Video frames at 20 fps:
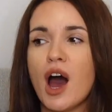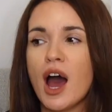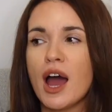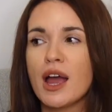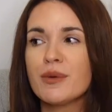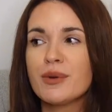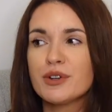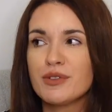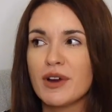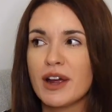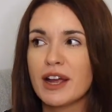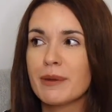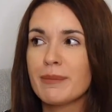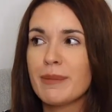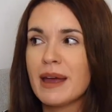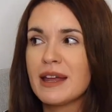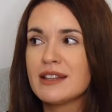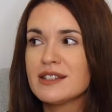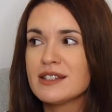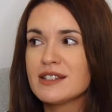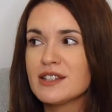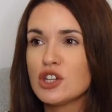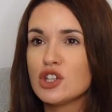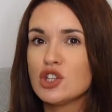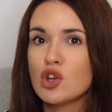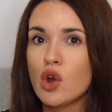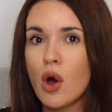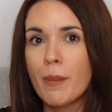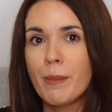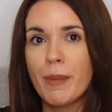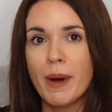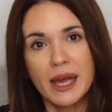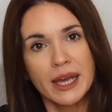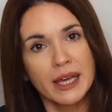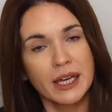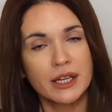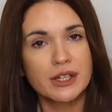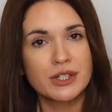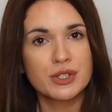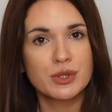I would recommend not
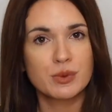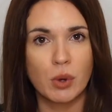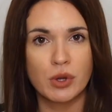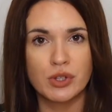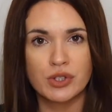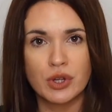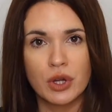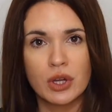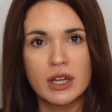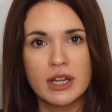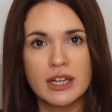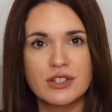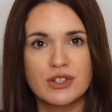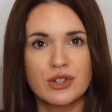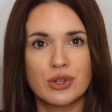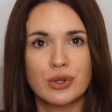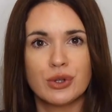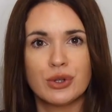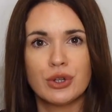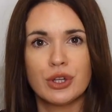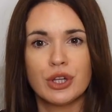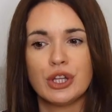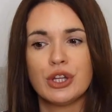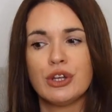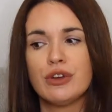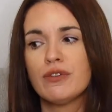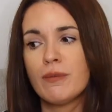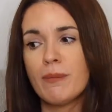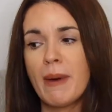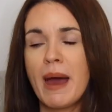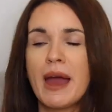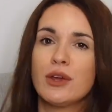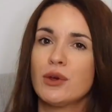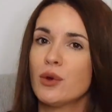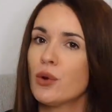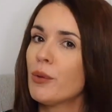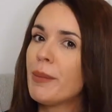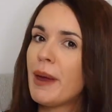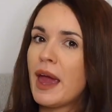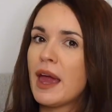buying a swaddle until you've met
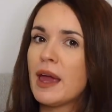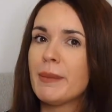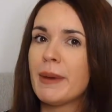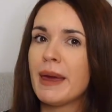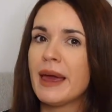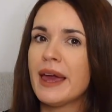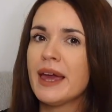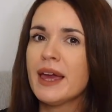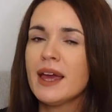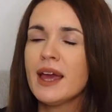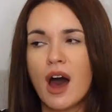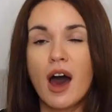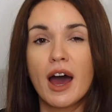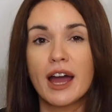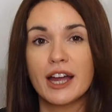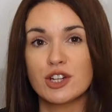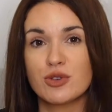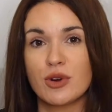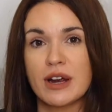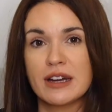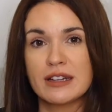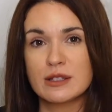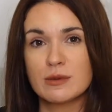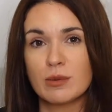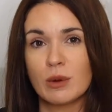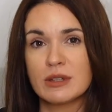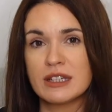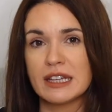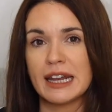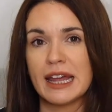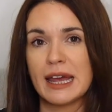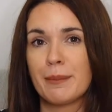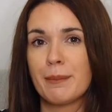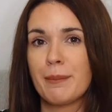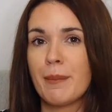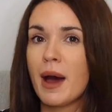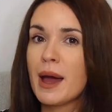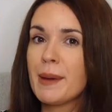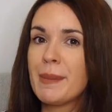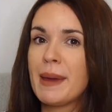your baby. I tried swaddling
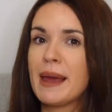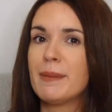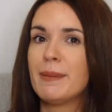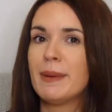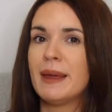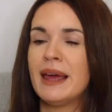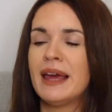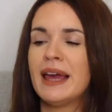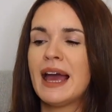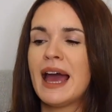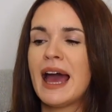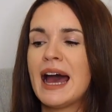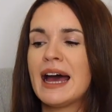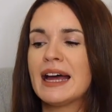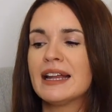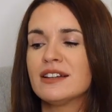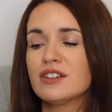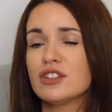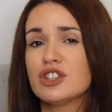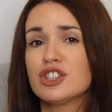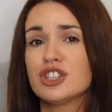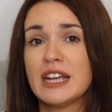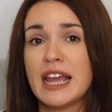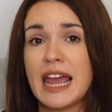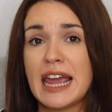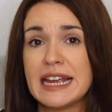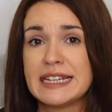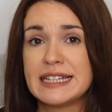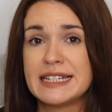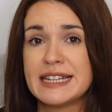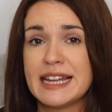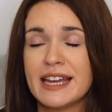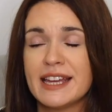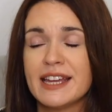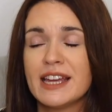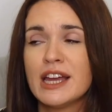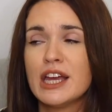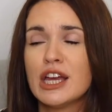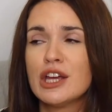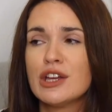my baby and she hated it.
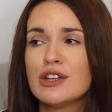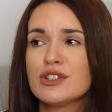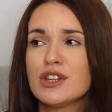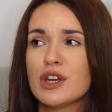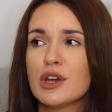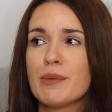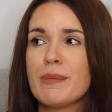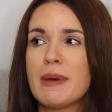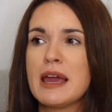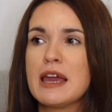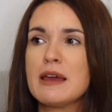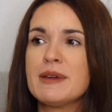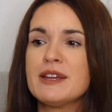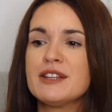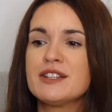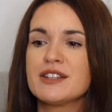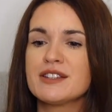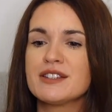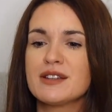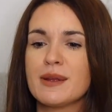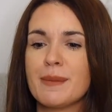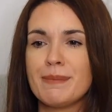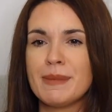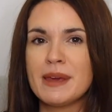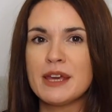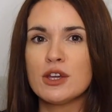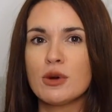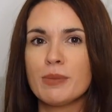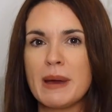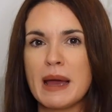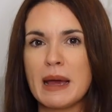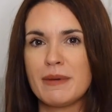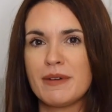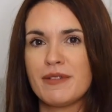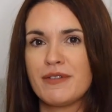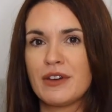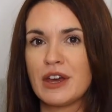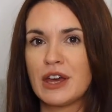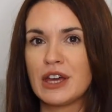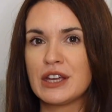So maybe just meet your baby
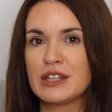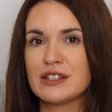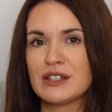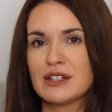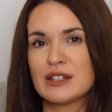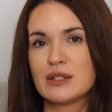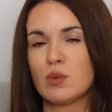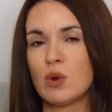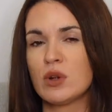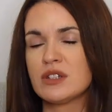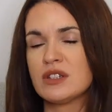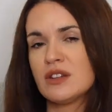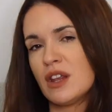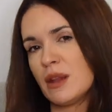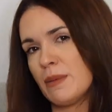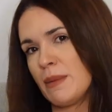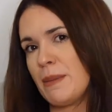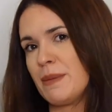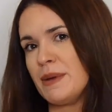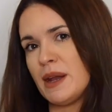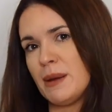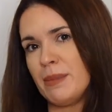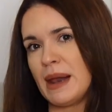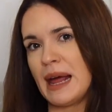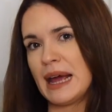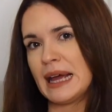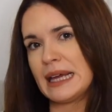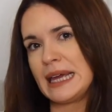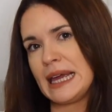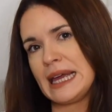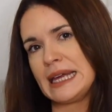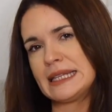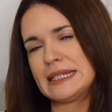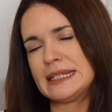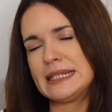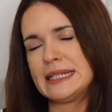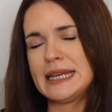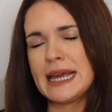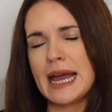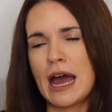first, swaddle them up in a blanket,
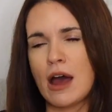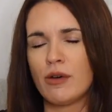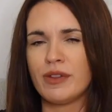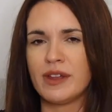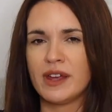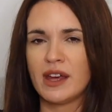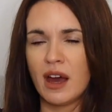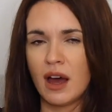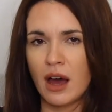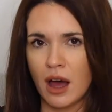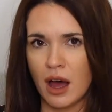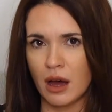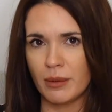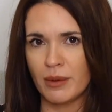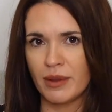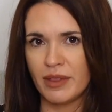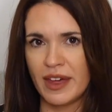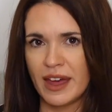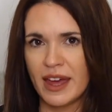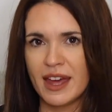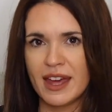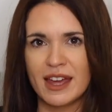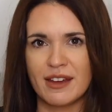see how they are with it.